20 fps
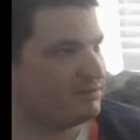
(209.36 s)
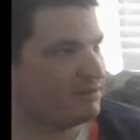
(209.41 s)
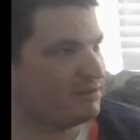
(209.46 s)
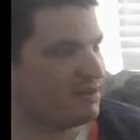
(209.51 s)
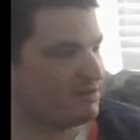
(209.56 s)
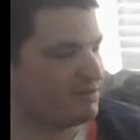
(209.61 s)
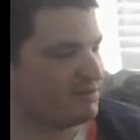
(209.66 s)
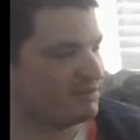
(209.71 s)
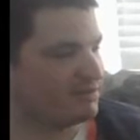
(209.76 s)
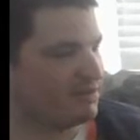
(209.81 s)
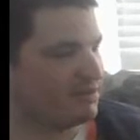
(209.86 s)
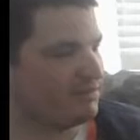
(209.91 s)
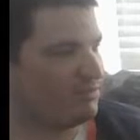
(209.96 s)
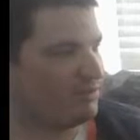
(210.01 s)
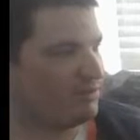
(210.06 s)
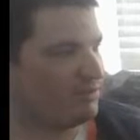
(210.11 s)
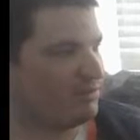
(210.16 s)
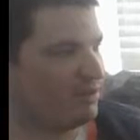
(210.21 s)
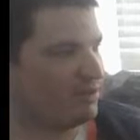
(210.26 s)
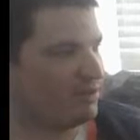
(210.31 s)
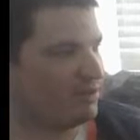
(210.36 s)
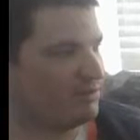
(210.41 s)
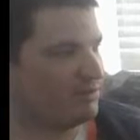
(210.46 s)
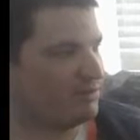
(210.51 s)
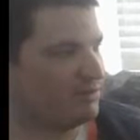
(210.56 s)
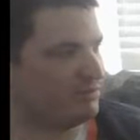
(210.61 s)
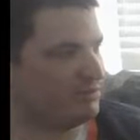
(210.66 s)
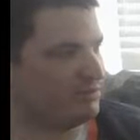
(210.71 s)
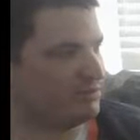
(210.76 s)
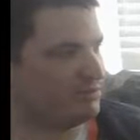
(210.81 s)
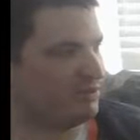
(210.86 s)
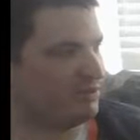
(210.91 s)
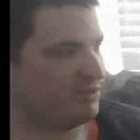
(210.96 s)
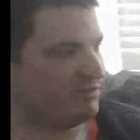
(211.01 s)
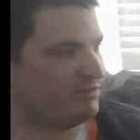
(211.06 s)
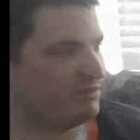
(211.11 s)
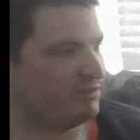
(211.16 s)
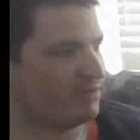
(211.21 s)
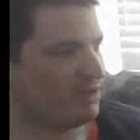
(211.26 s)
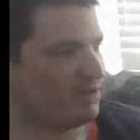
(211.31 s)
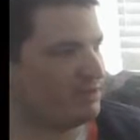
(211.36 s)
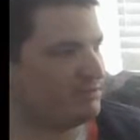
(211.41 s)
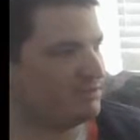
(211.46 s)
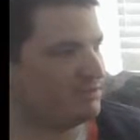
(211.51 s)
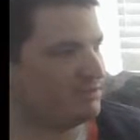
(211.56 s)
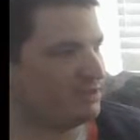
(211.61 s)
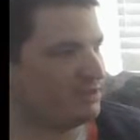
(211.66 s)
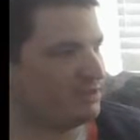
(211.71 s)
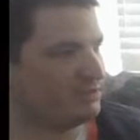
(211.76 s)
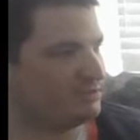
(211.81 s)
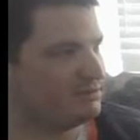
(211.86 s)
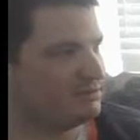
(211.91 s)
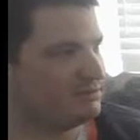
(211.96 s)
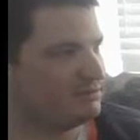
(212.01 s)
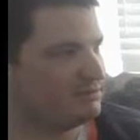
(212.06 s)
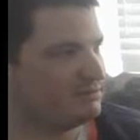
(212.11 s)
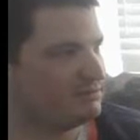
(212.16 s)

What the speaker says: I think that more money would resolve my problems, yes.